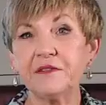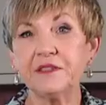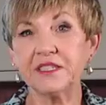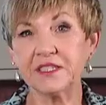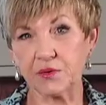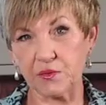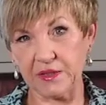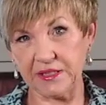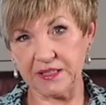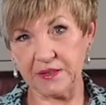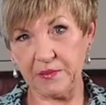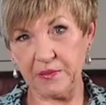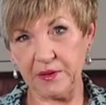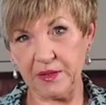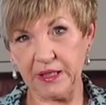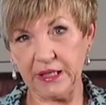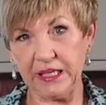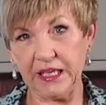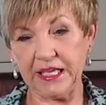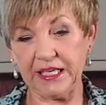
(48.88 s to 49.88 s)
this
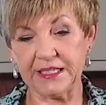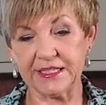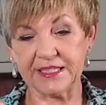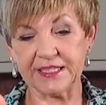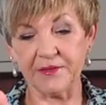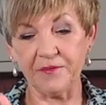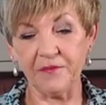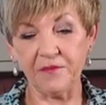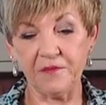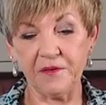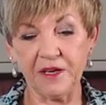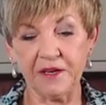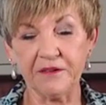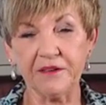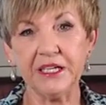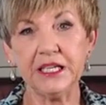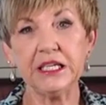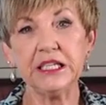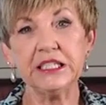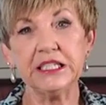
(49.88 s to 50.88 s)
recipe is some
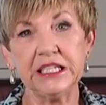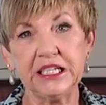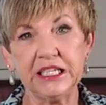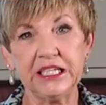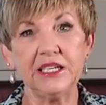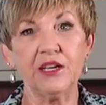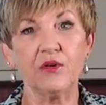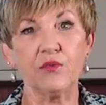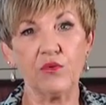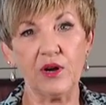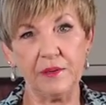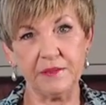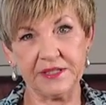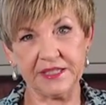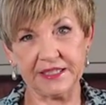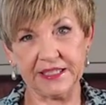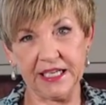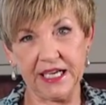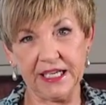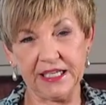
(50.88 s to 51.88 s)
very lean rump
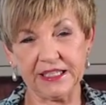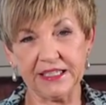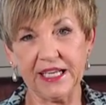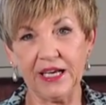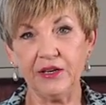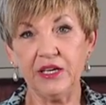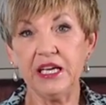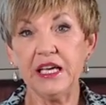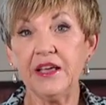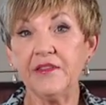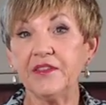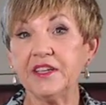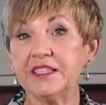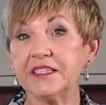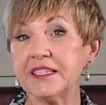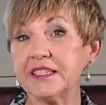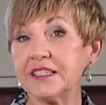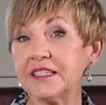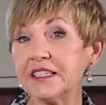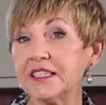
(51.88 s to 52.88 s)
steak. Now, this
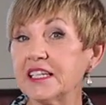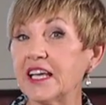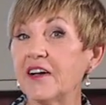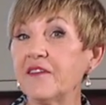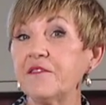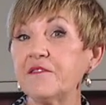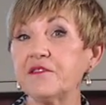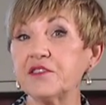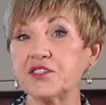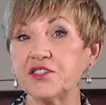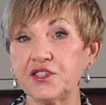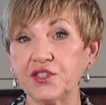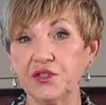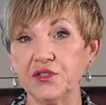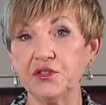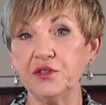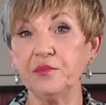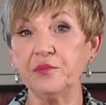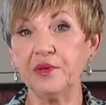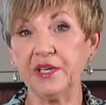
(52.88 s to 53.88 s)
is enough for
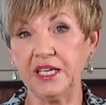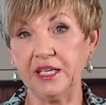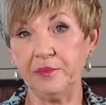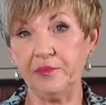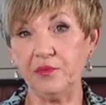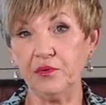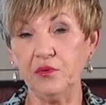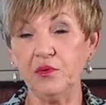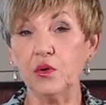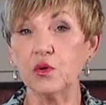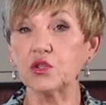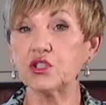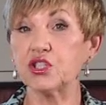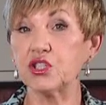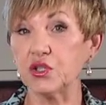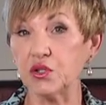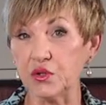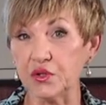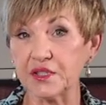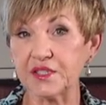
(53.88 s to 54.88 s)
2 people or
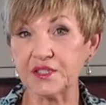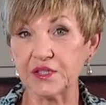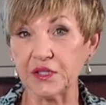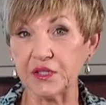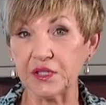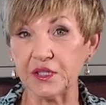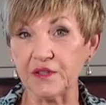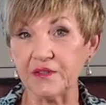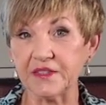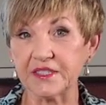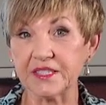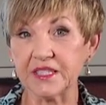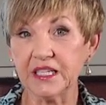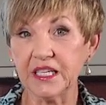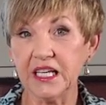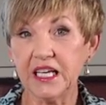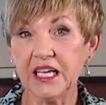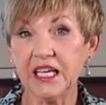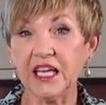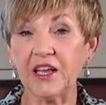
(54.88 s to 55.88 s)
2 serves.
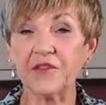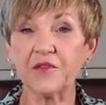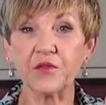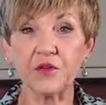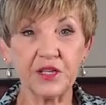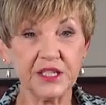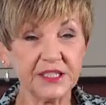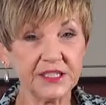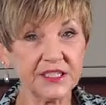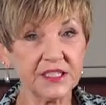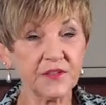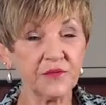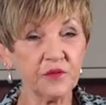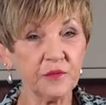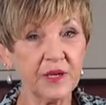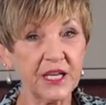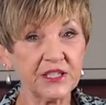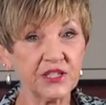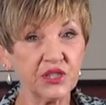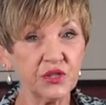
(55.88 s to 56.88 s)
It freezes for
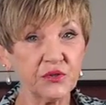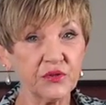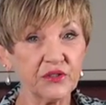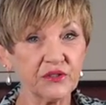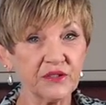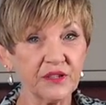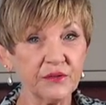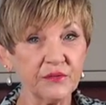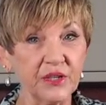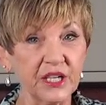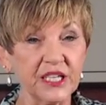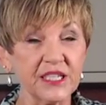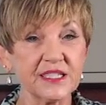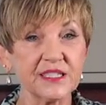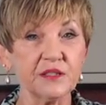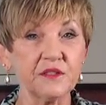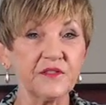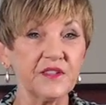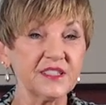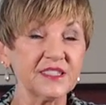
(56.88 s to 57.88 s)
about 2 or 3 weeks,
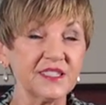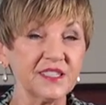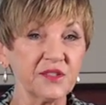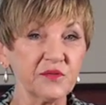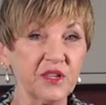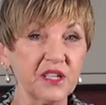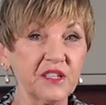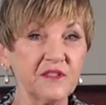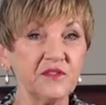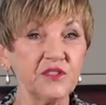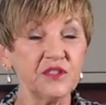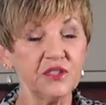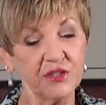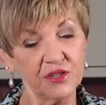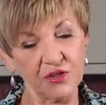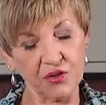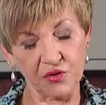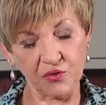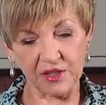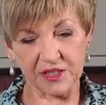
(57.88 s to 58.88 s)
so if there's just one of you, you
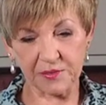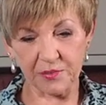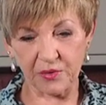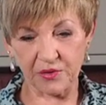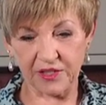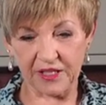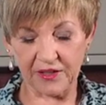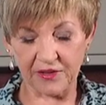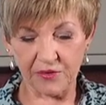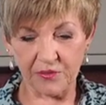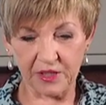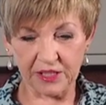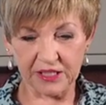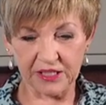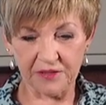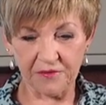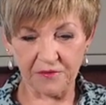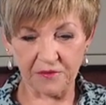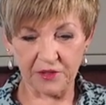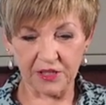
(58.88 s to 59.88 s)
could always put the other one in
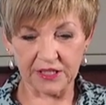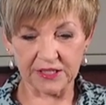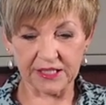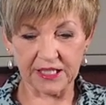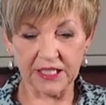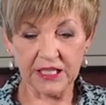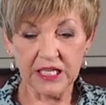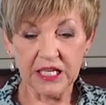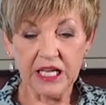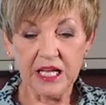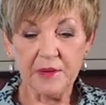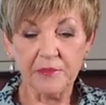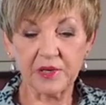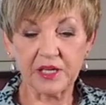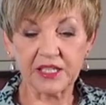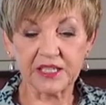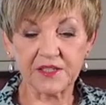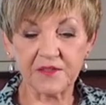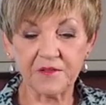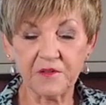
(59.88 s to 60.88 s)
the freezer,
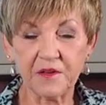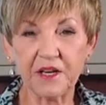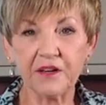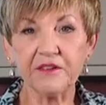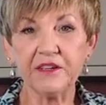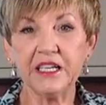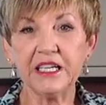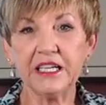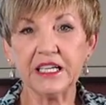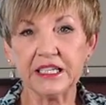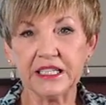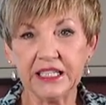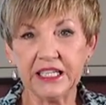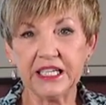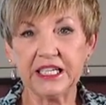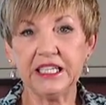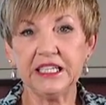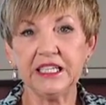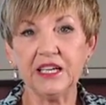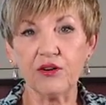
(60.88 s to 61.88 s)
but it's very
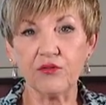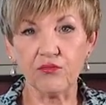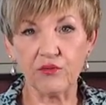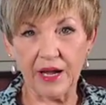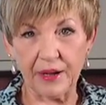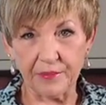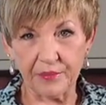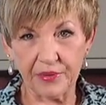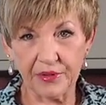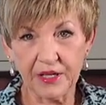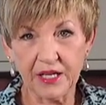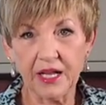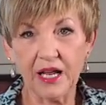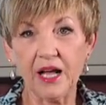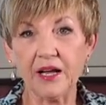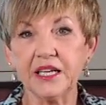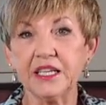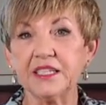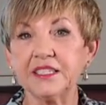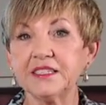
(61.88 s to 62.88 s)
lean rump.
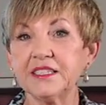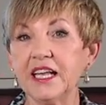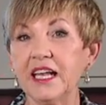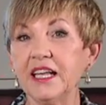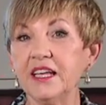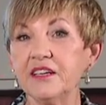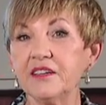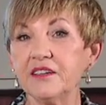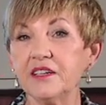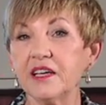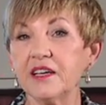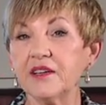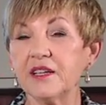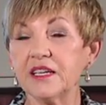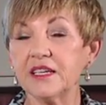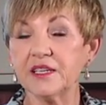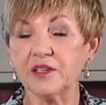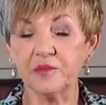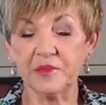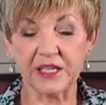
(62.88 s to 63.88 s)
I'm going to tell you a
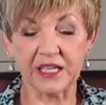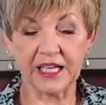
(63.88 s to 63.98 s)
little bit